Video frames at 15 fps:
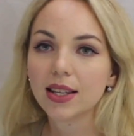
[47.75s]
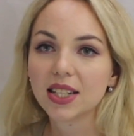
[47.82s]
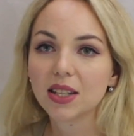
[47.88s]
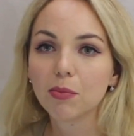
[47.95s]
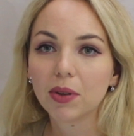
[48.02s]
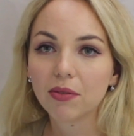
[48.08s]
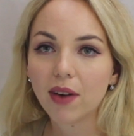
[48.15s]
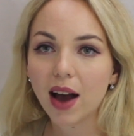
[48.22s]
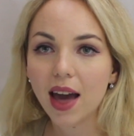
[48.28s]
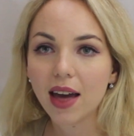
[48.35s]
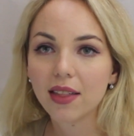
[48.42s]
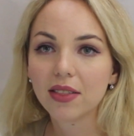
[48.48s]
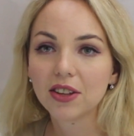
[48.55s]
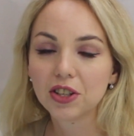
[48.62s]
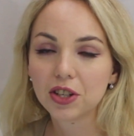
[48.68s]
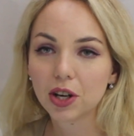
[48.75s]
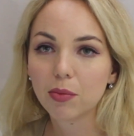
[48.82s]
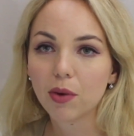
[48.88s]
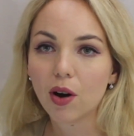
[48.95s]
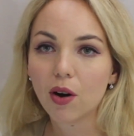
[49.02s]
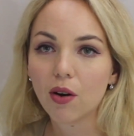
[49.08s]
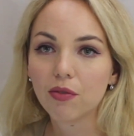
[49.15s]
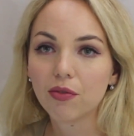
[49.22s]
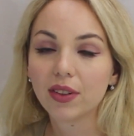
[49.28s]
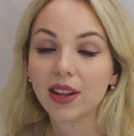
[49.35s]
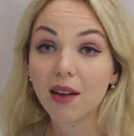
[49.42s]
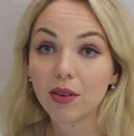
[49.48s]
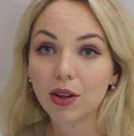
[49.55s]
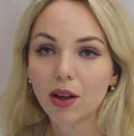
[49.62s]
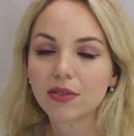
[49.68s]
Simplifying the term of
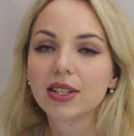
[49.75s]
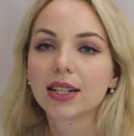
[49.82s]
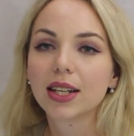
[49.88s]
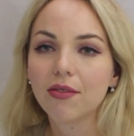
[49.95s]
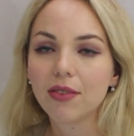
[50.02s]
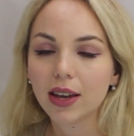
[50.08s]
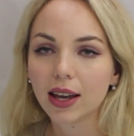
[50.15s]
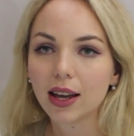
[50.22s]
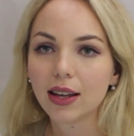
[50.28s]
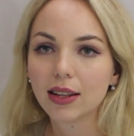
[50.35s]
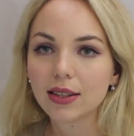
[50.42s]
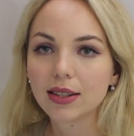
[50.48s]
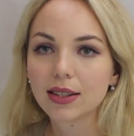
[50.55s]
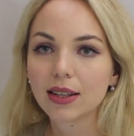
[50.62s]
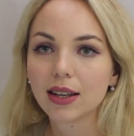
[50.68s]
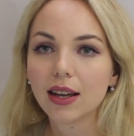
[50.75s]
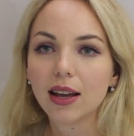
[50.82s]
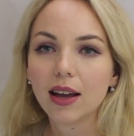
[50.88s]
level of significance,